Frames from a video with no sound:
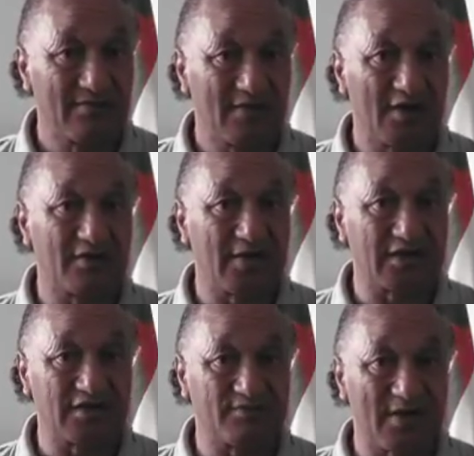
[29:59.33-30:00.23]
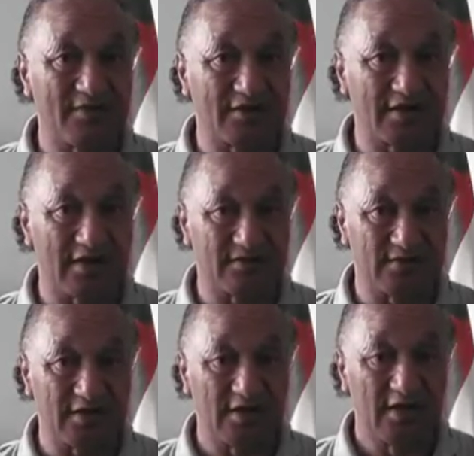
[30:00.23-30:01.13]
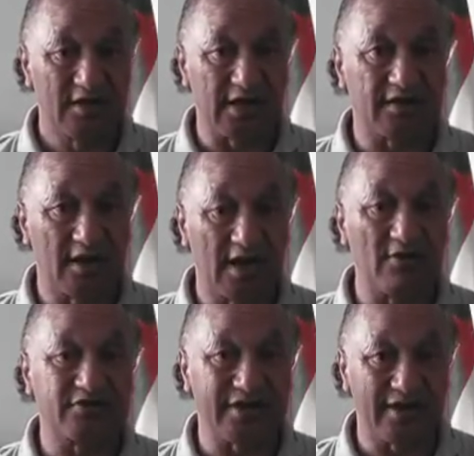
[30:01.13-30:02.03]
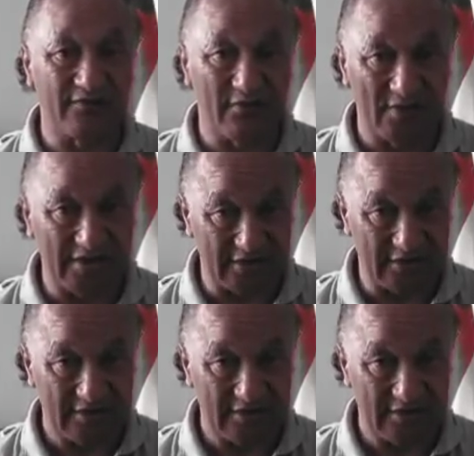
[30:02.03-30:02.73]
I want to make this public announcement that I was getting from others.